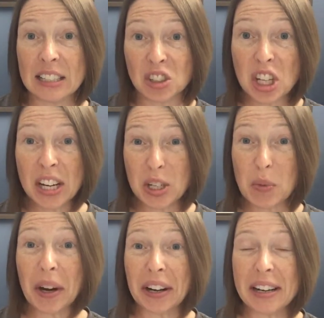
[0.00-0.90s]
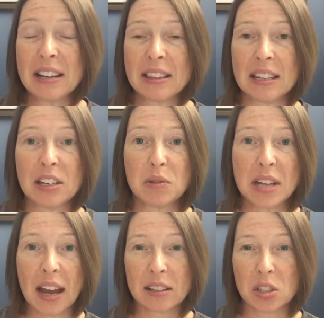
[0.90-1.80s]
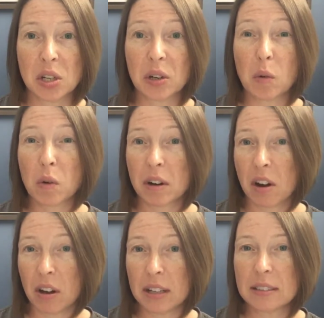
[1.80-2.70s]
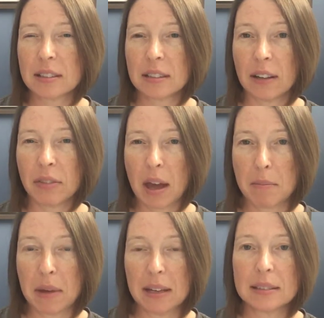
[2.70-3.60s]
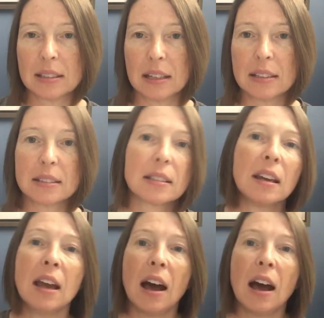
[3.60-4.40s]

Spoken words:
January in the new tax year or not, if that makes sense.